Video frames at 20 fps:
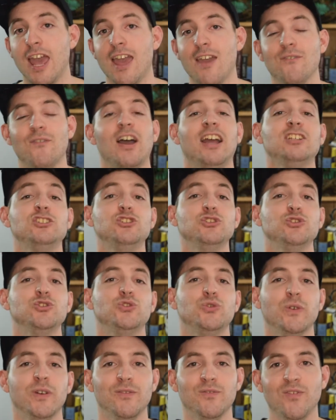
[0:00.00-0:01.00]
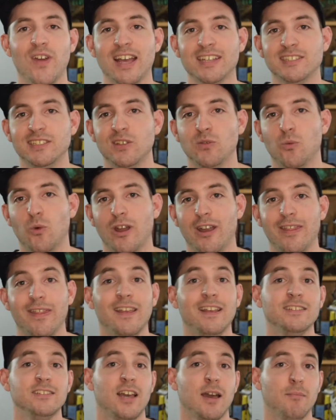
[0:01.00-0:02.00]
if I choose to invest in one of
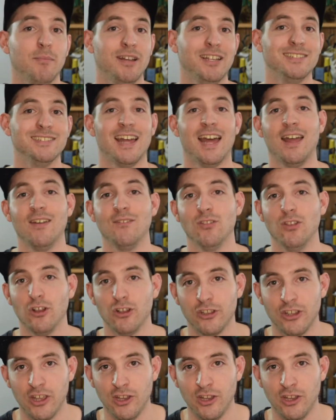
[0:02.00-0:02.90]
these companies that I've looked